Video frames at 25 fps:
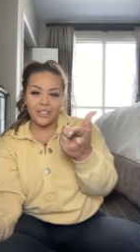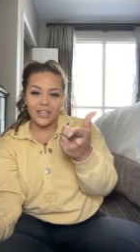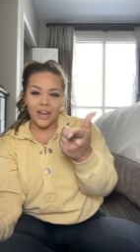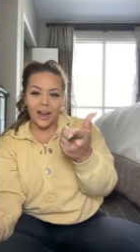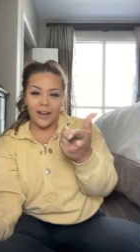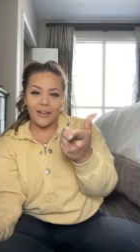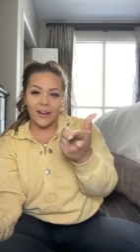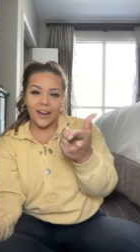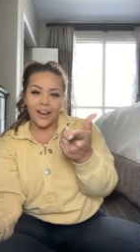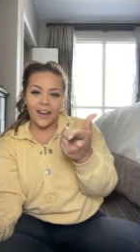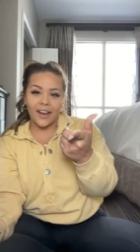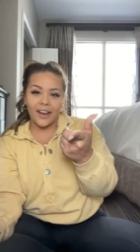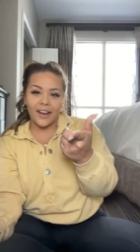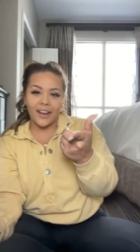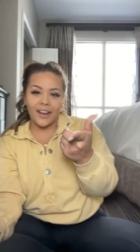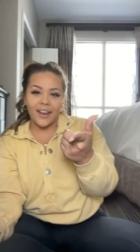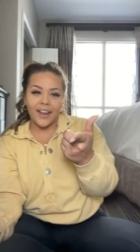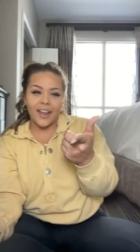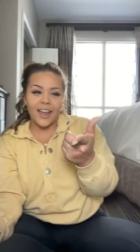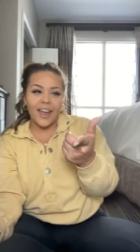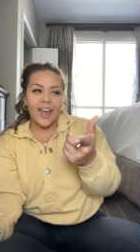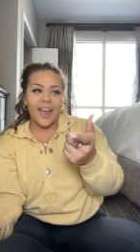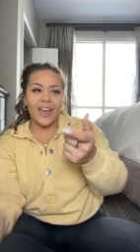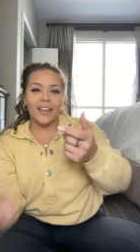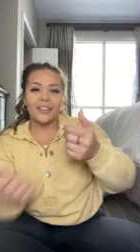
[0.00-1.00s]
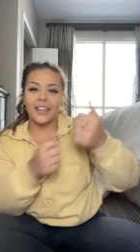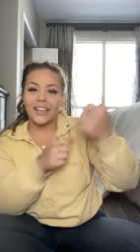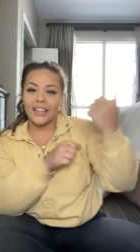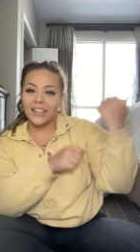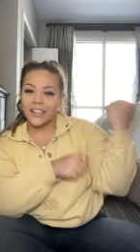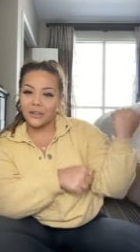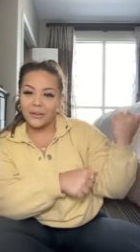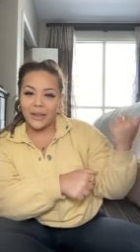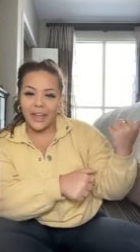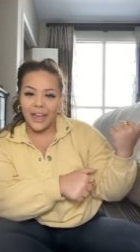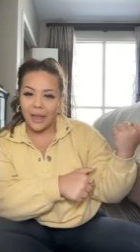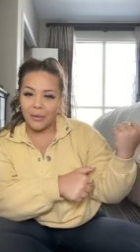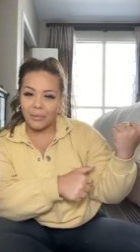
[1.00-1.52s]
shower and like
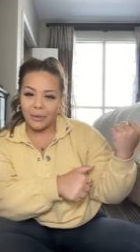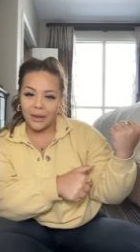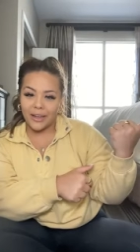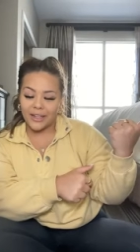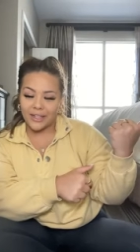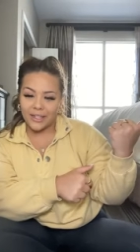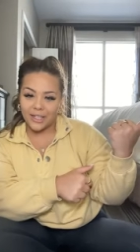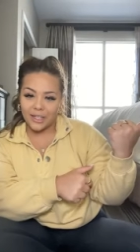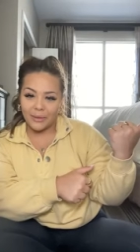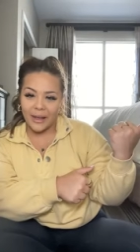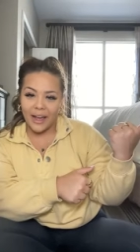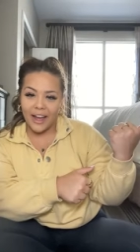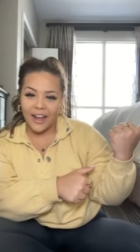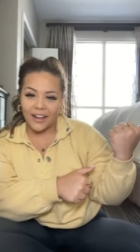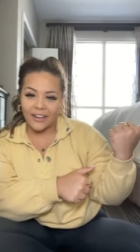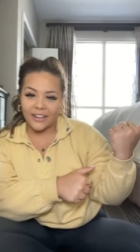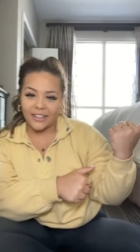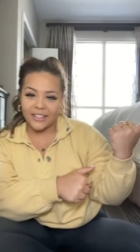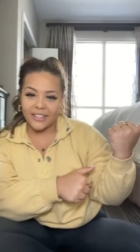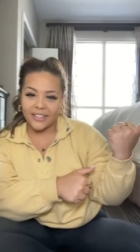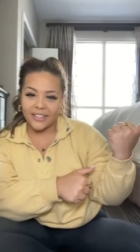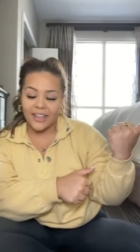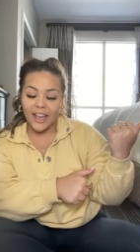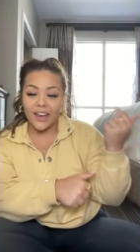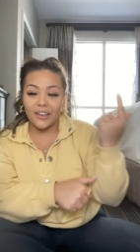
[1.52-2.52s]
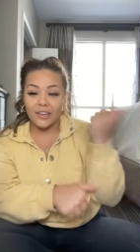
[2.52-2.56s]
you can't bring your spouse